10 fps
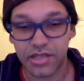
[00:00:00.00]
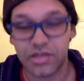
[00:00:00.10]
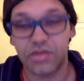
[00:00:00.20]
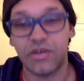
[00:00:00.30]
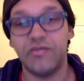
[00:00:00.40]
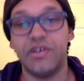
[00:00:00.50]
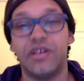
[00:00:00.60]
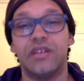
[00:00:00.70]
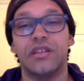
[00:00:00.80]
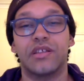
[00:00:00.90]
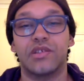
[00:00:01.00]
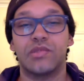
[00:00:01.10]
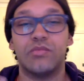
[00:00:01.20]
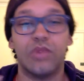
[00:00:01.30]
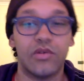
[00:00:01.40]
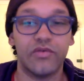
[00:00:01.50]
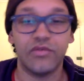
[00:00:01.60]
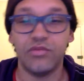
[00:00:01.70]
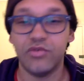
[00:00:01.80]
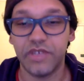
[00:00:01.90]
so I've been on like this Marvel
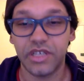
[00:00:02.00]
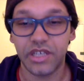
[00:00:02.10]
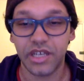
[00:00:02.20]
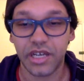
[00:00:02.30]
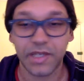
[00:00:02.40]
movie kick,